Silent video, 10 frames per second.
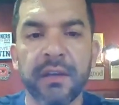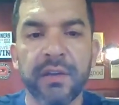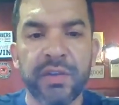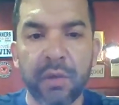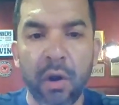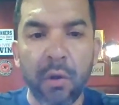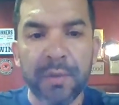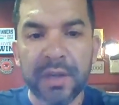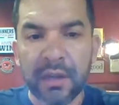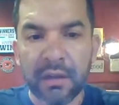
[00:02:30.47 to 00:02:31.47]
to
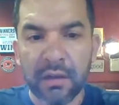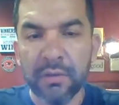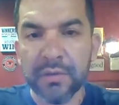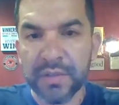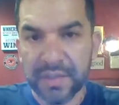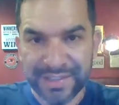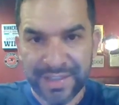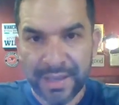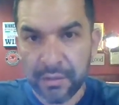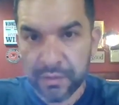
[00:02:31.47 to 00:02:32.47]
open and close
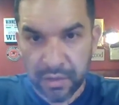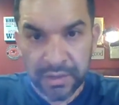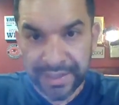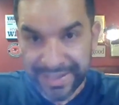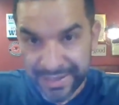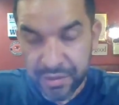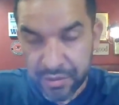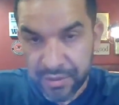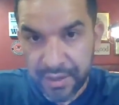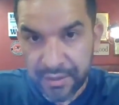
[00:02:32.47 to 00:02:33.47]
sales on the
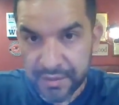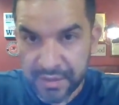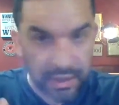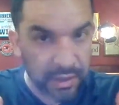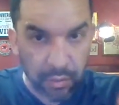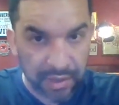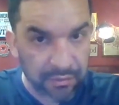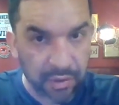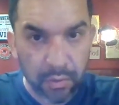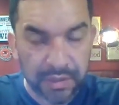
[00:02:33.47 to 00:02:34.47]
internet, selling
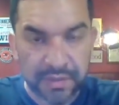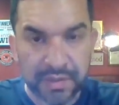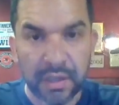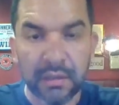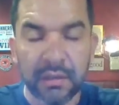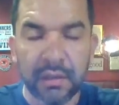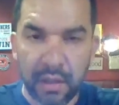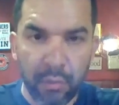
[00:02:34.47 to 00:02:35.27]
whatever you want to sell.